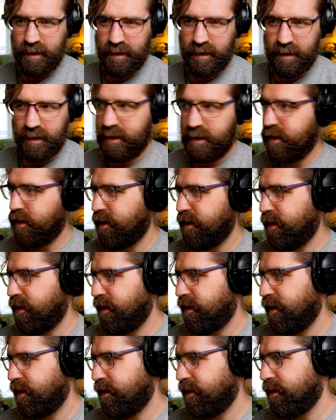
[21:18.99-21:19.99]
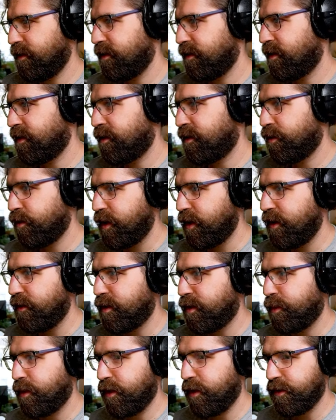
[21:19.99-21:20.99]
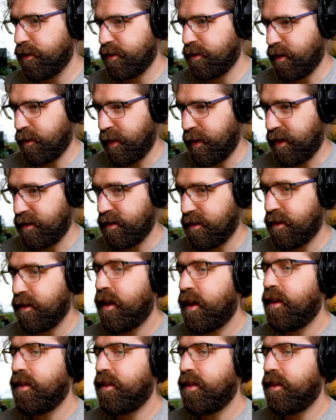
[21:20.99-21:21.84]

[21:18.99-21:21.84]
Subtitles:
Does the degree of the portals not matter?